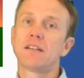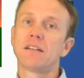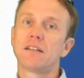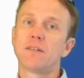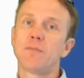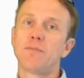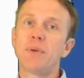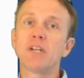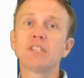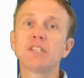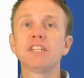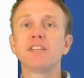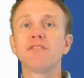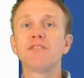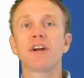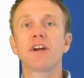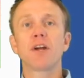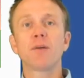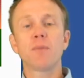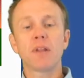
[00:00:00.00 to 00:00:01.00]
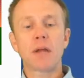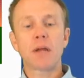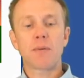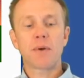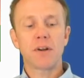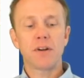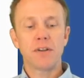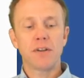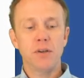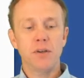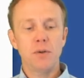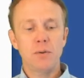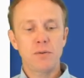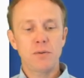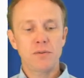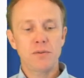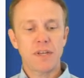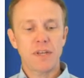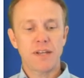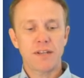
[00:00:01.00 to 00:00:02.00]
built-in variable that we're going to
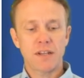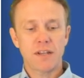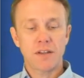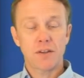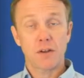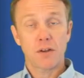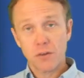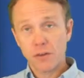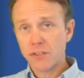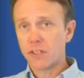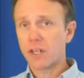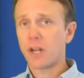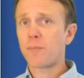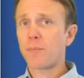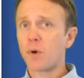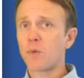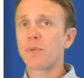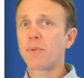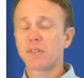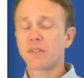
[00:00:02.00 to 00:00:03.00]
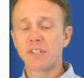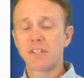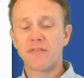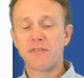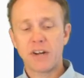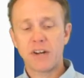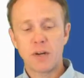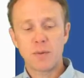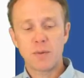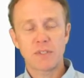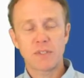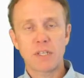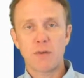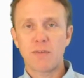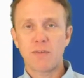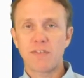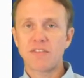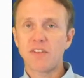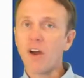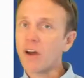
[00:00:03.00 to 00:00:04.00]
use, and there's a number of built-in variables that
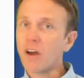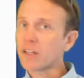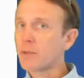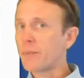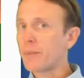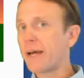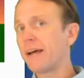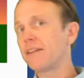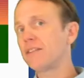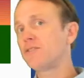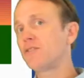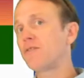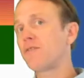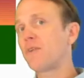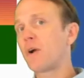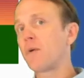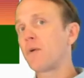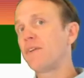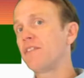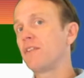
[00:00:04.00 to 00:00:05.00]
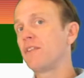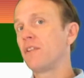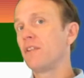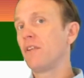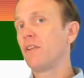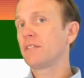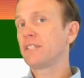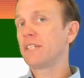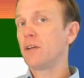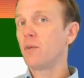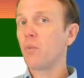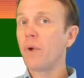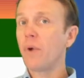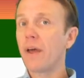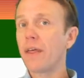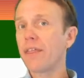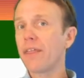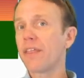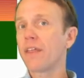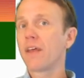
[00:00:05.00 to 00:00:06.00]
we've talked about. So far we looked at
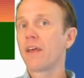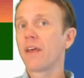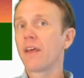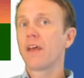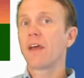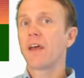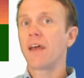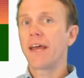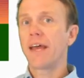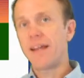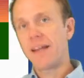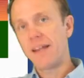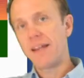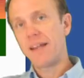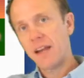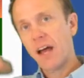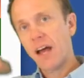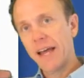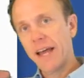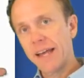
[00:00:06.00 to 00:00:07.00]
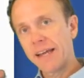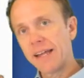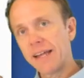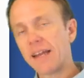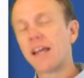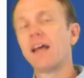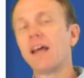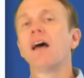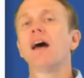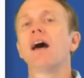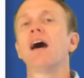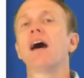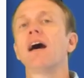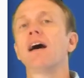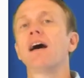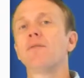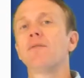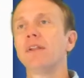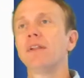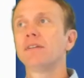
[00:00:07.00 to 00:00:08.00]
width and height.
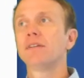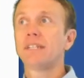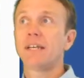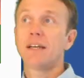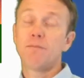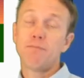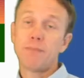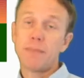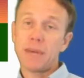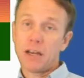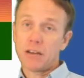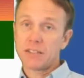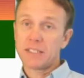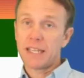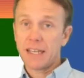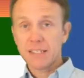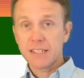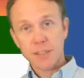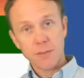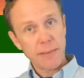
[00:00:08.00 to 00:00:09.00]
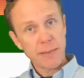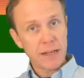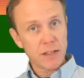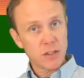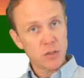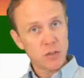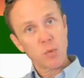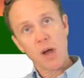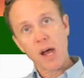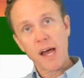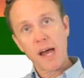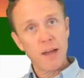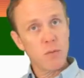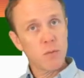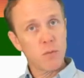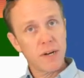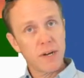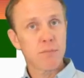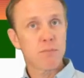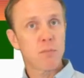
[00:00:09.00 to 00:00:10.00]
We looked at mouse X and mouse Y.
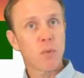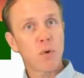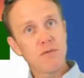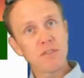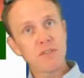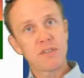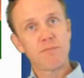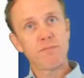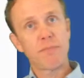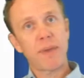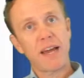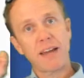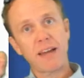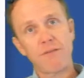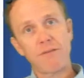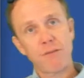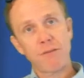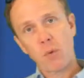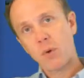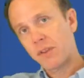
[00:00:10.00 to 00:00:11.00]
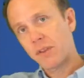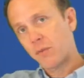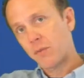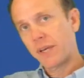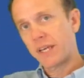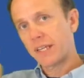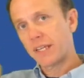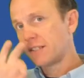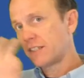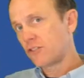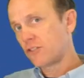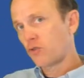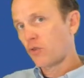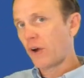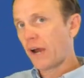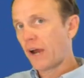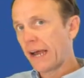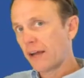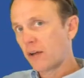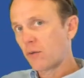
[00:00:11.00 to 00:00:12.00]
When it moves back and forth, we can
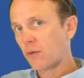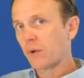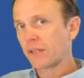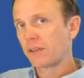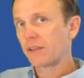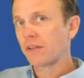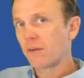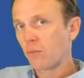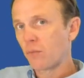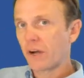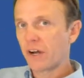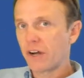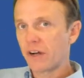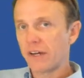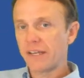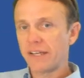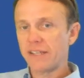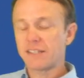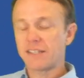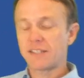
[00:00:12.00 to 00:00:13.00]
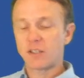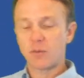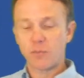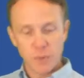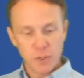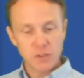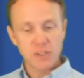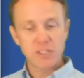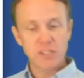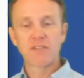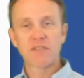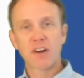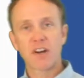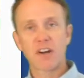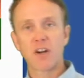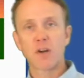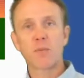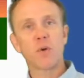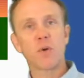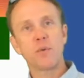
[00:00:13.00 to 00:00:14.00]
track where it is. It's a built-in
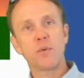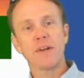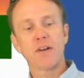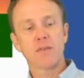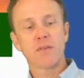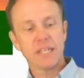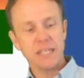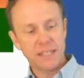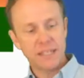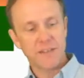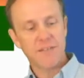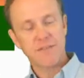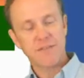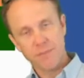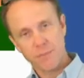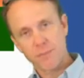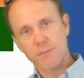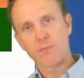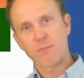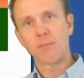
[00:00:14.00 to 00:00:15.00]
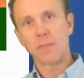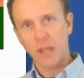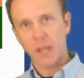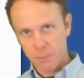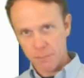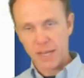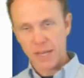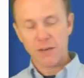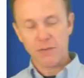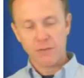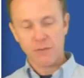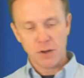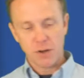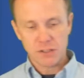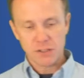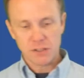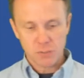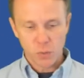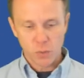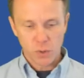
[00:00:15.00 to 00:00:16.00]
variable. We don't need to like make a
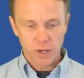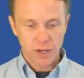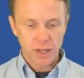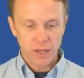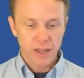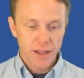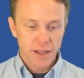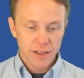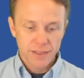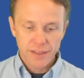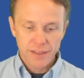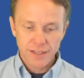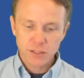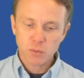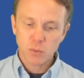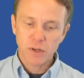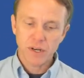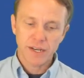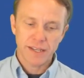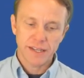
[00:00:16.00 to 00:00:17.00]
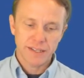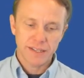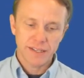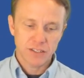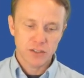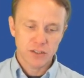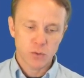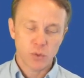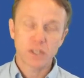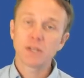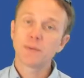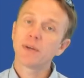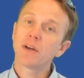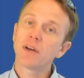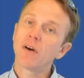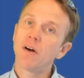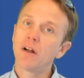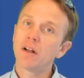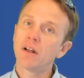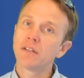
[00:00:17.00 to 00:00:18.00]
function for it. This one is going to be
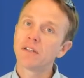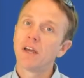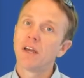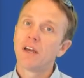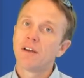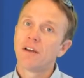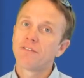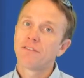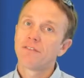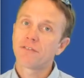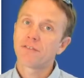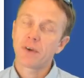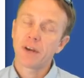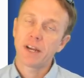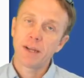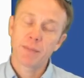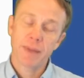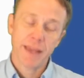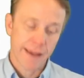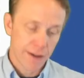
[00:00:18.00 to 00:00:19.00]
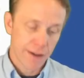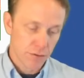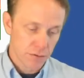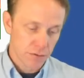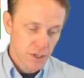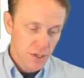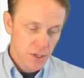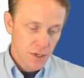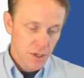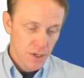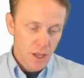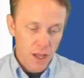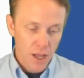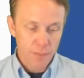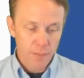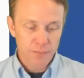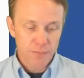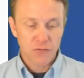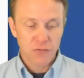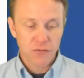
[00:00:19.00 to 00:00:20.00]
called frame count.
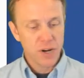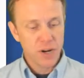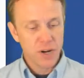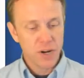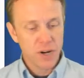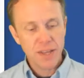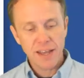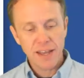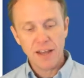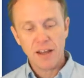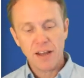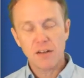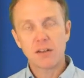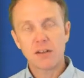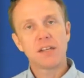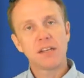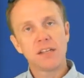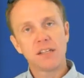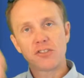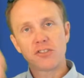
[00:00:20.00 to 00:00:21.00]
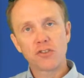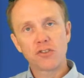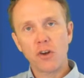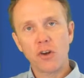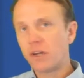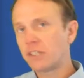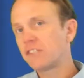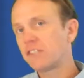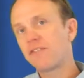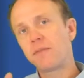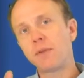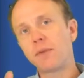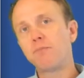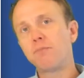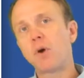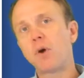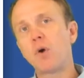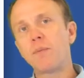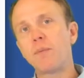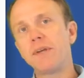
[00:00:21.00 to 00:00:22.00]
Frame count starts from the
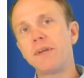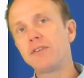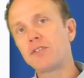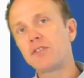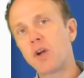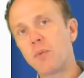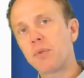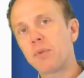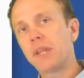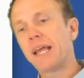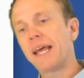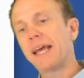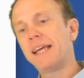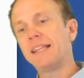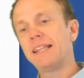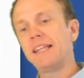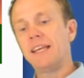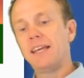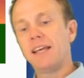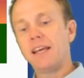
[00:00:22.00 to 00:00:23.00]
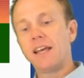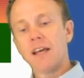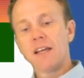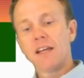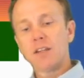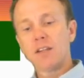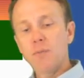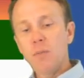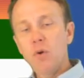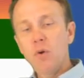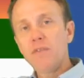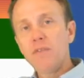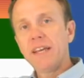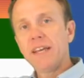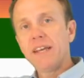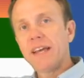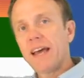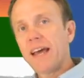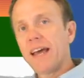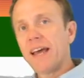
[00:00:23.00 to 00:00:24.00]
moment you start playing the
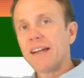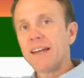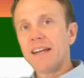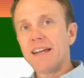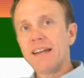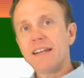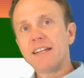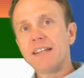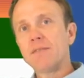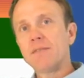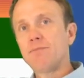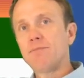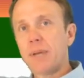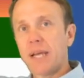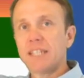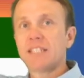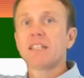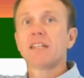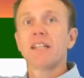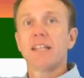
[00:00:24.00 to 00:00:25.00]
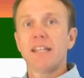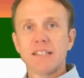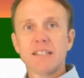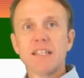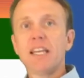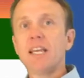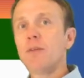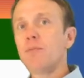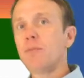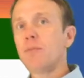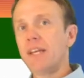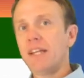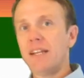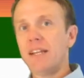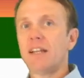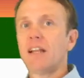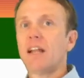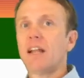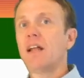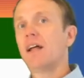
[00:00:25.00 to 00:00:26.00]
movie, and it basically is
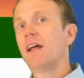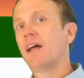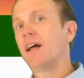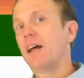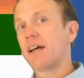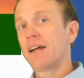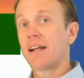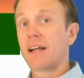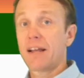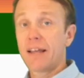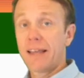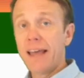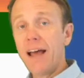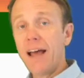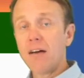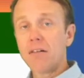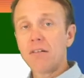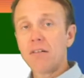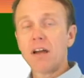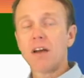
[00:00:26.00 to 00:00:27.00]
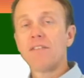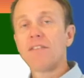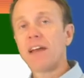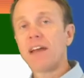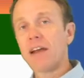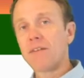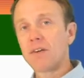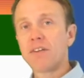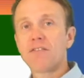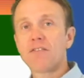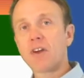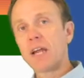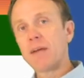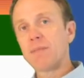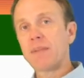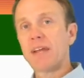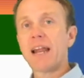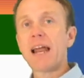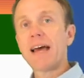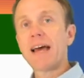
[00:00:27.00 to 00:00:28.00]
keeping a count of every
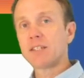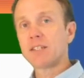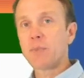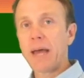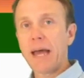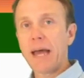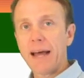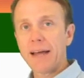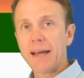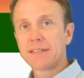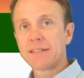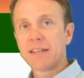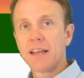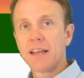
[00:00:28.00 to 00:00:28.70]
frame that has passed.